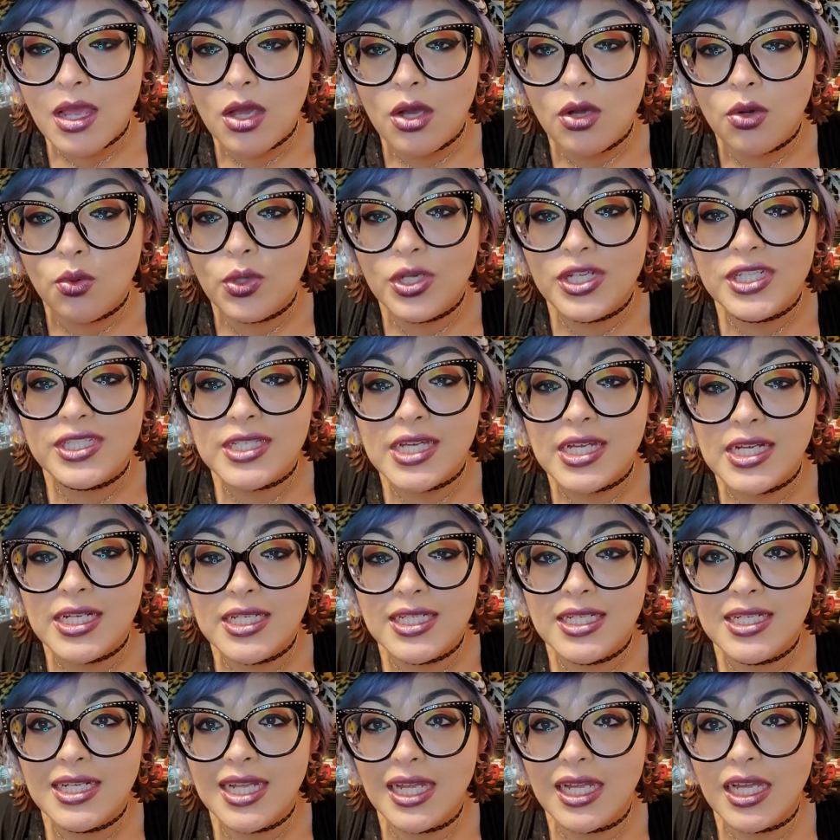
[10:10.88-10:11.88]
we just kind of
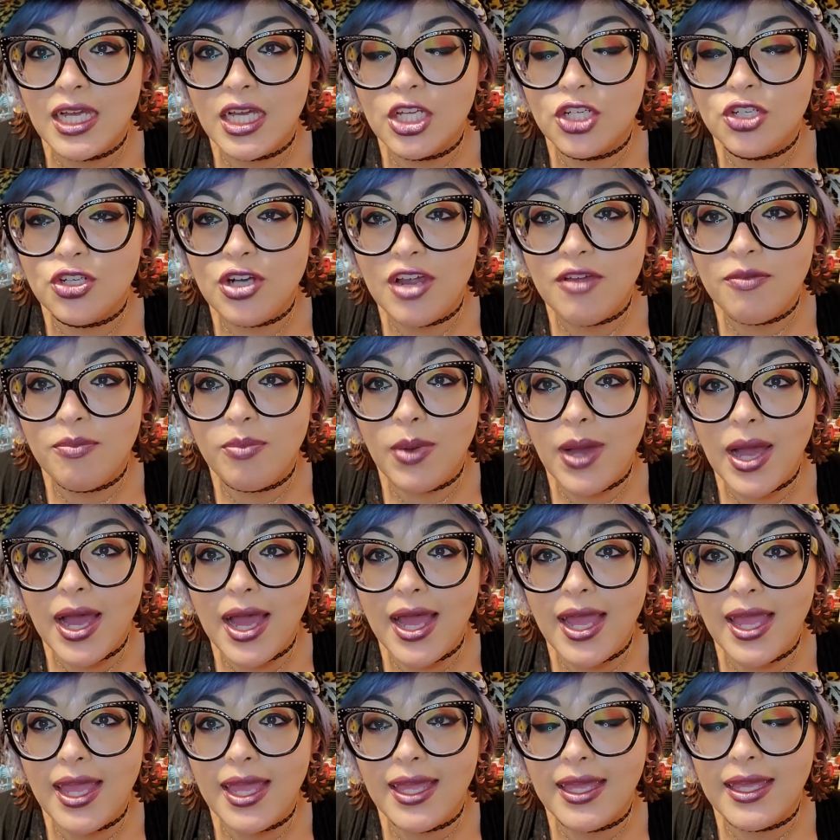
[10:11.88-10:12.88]
did like a
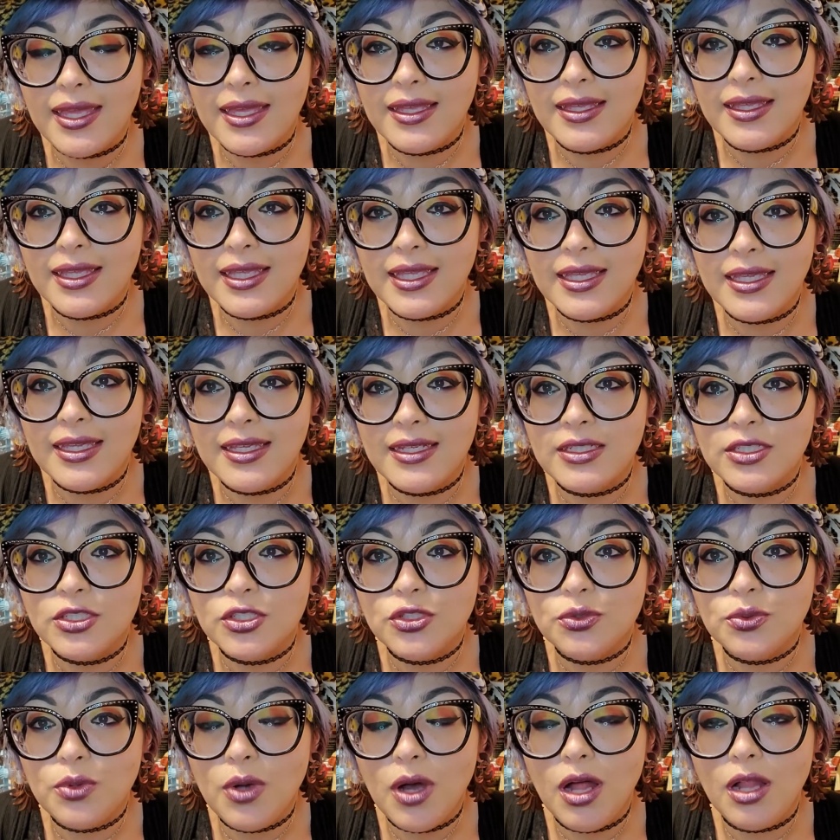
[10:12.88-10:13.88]
drive-by
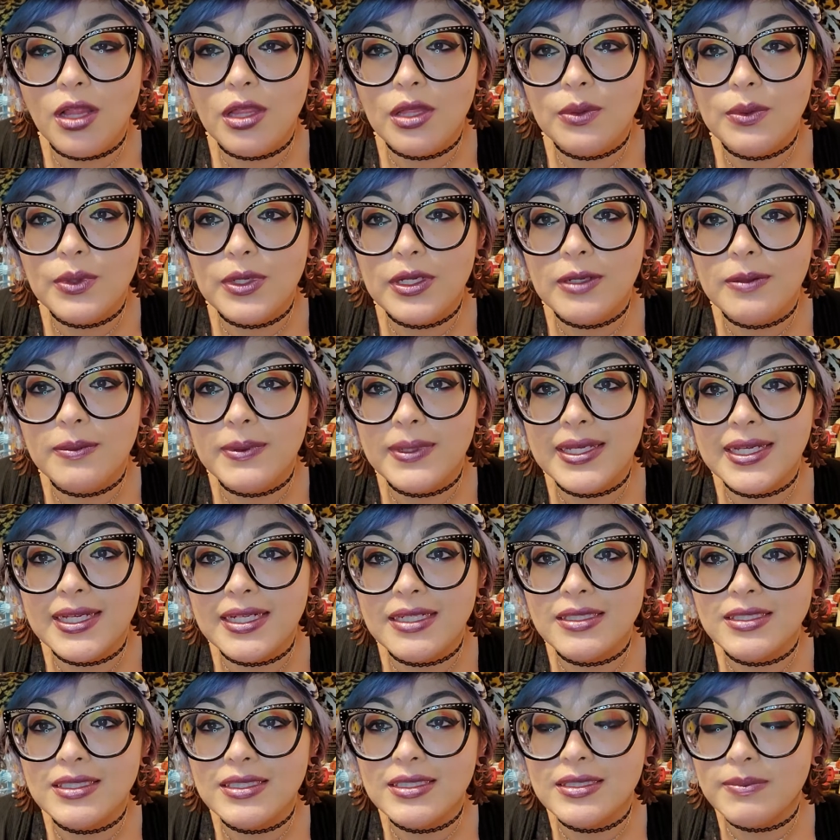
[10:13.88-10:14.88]
into Hollywood
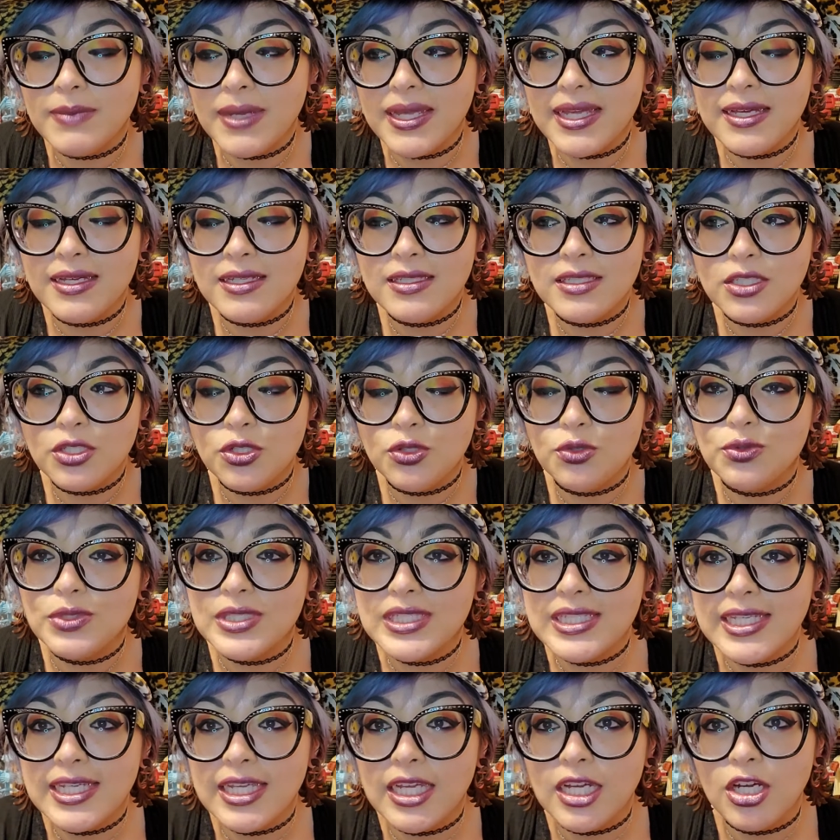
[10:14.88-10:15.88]
because my cousin who's
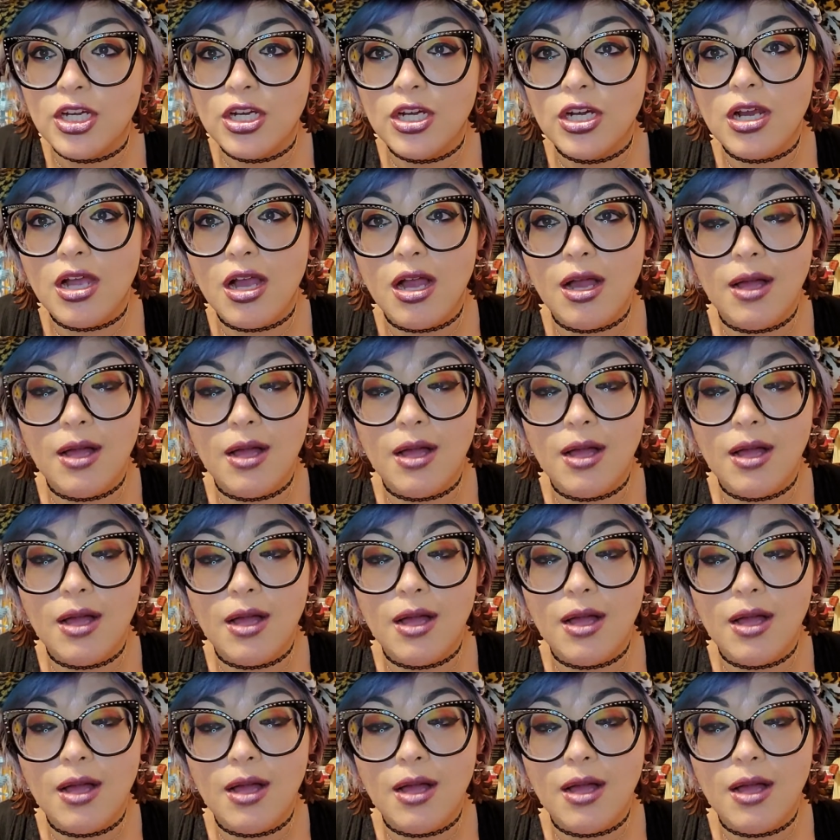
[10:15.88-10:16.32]
here,